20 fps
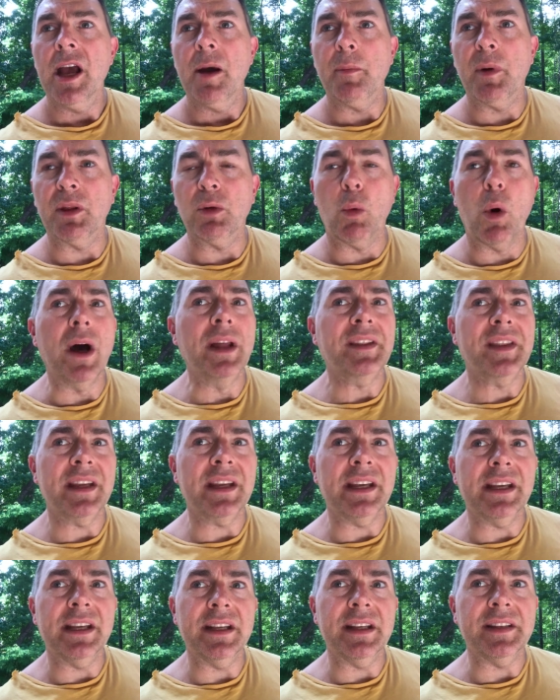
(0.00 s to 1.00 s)
But the one
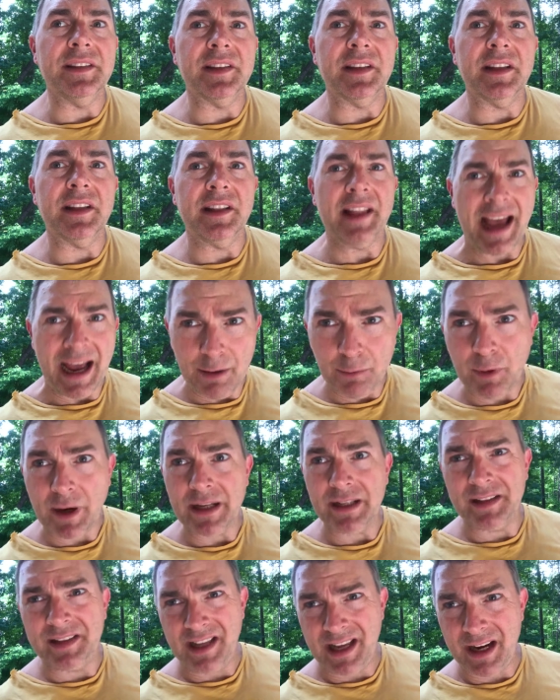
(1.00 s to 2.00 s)
thing is that
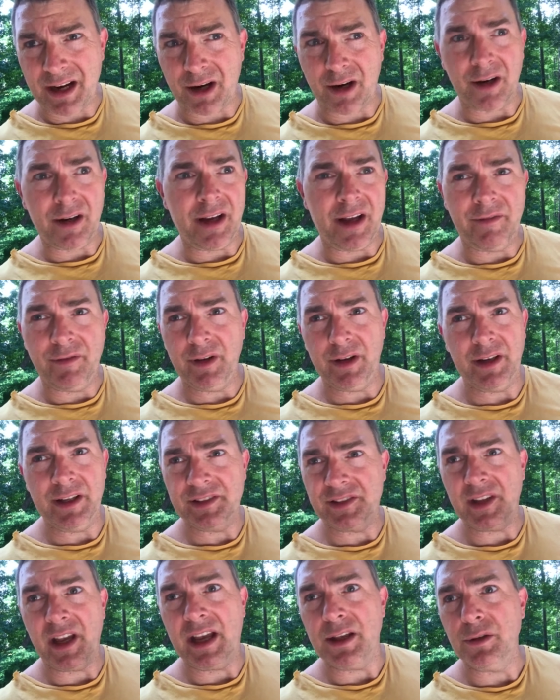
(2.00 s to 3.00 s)
right there,
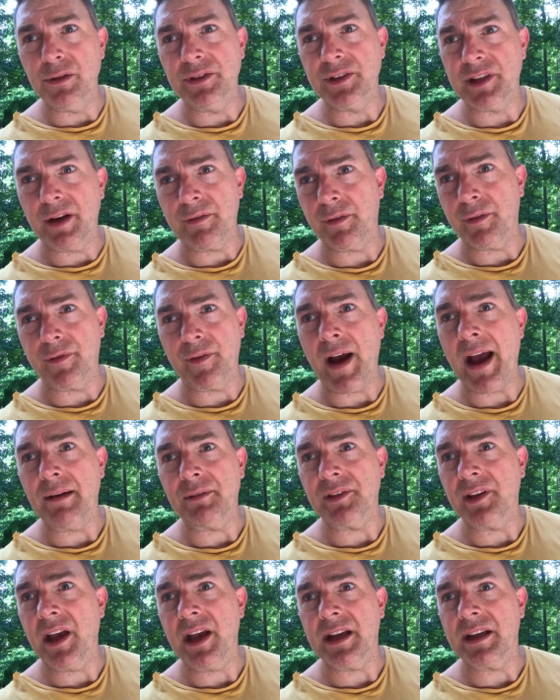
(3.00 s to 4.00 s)
let's say I use that for
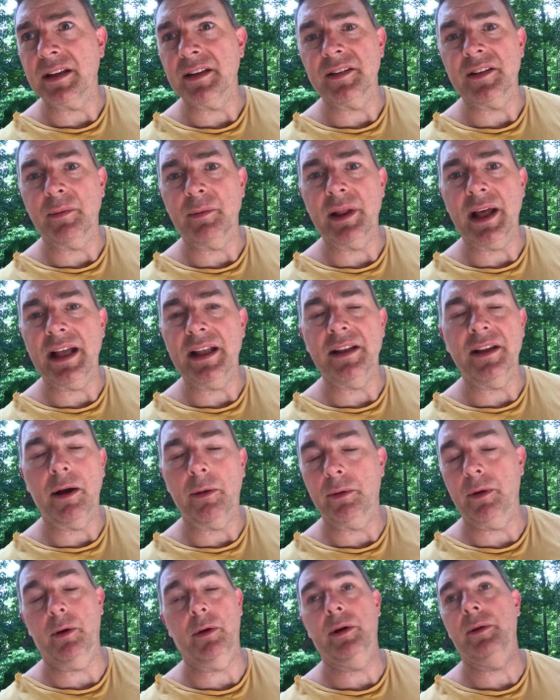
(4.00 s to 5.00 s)
five seconds. I mean, that,
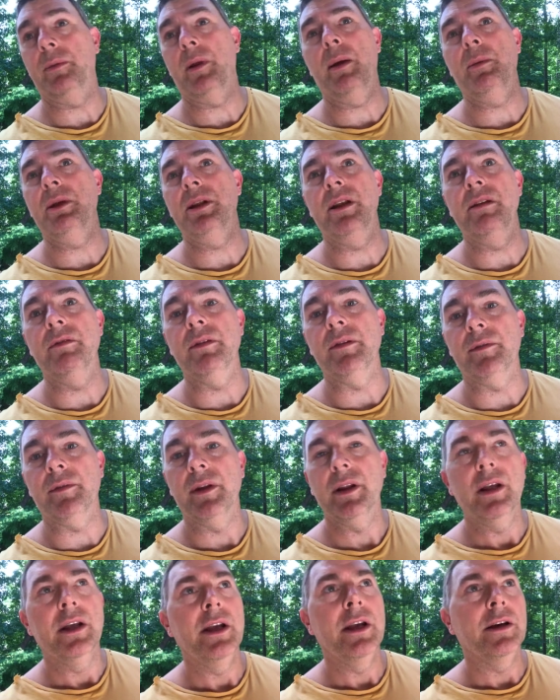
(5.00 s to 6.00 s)
or, I mean, even
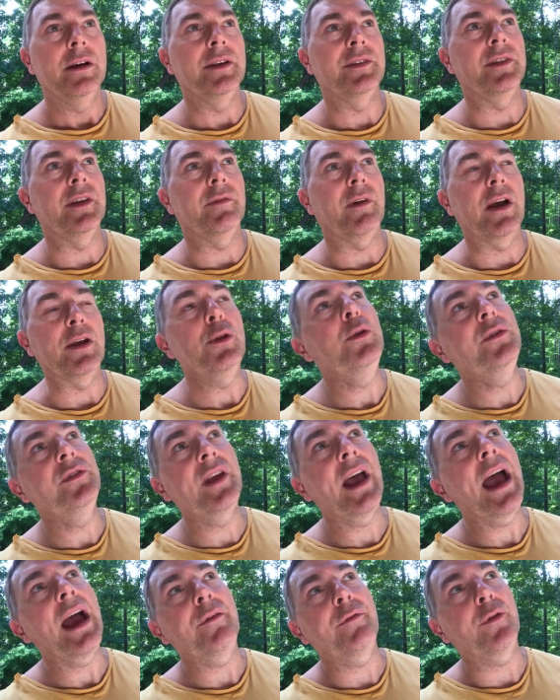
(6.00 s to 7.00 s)
let's see if I use
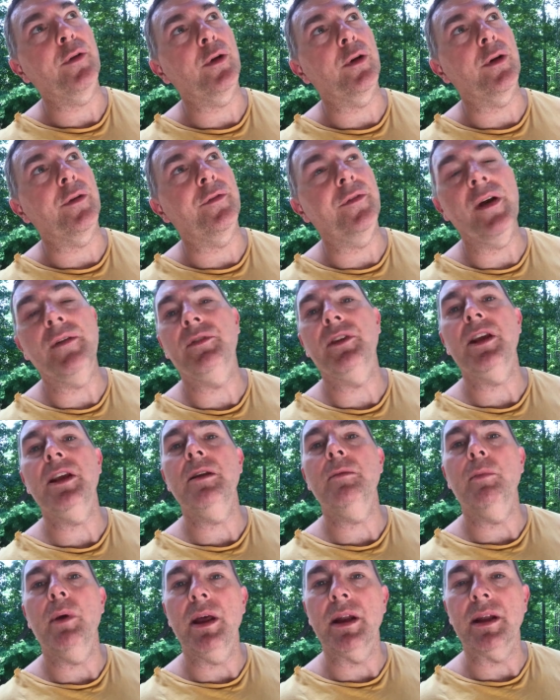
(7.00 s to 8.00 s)
that for
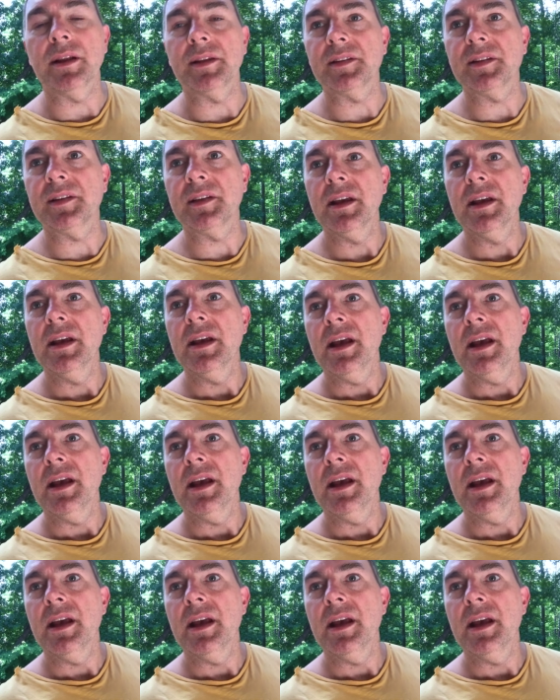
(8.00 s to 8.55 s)
15 minutes,